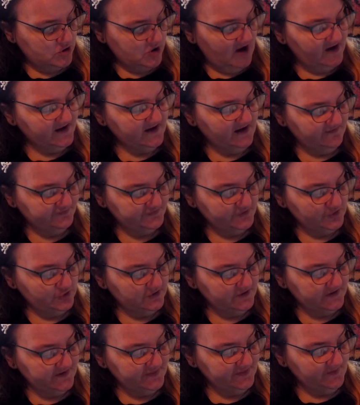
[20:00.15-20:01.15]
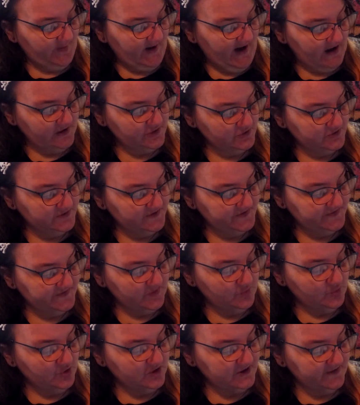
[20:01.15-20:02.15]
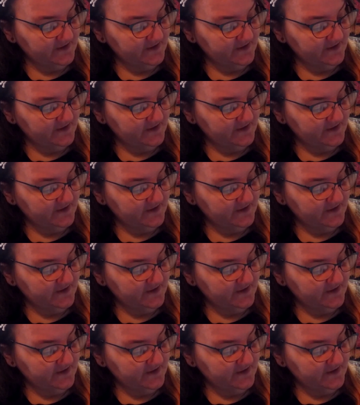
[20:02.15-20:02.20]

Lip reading: I'd have to look in the pattern to see what